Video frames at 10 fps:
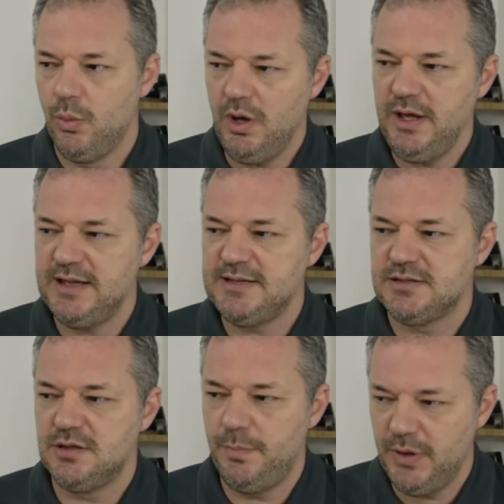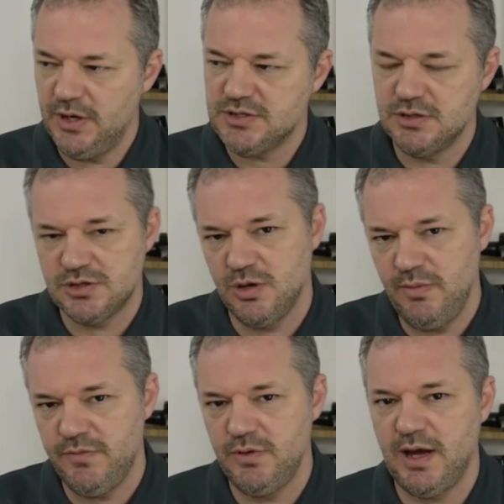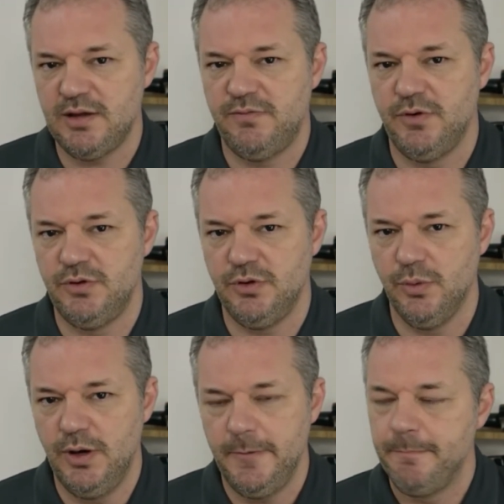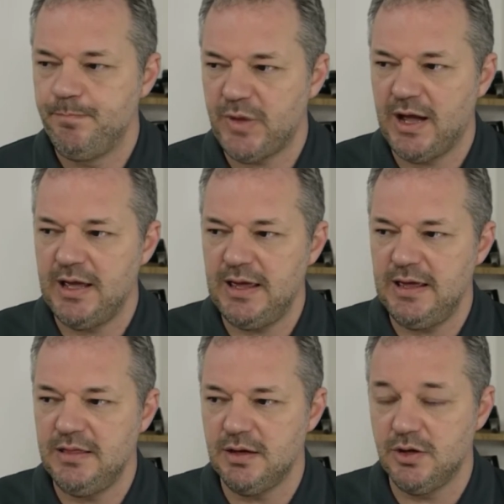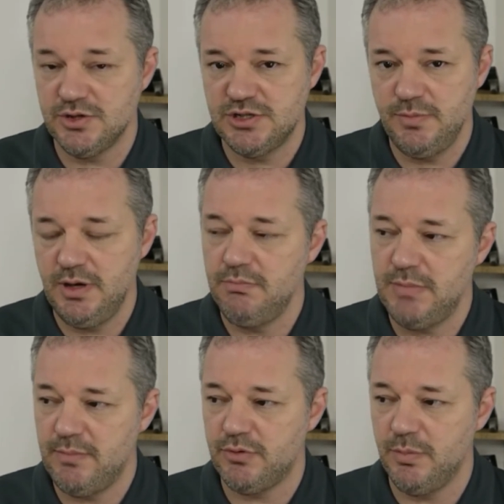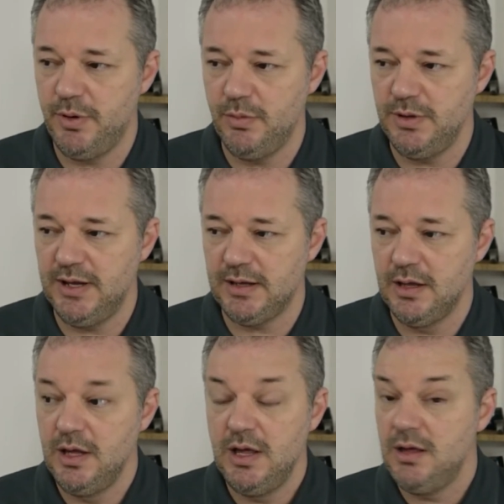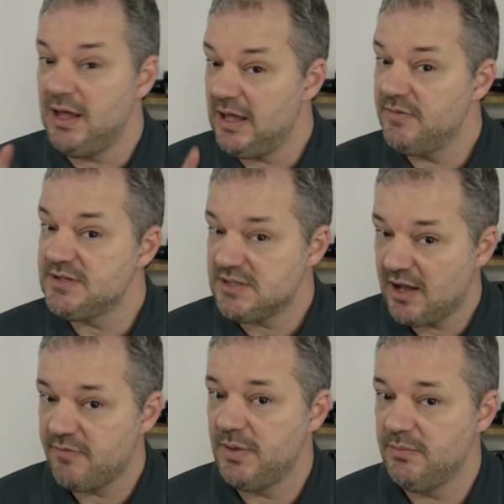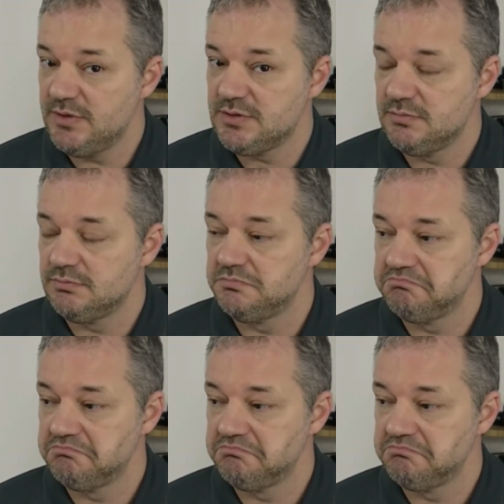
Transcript: What is the person that's coming through that front door, i.e. the customer, member of public, even staff members,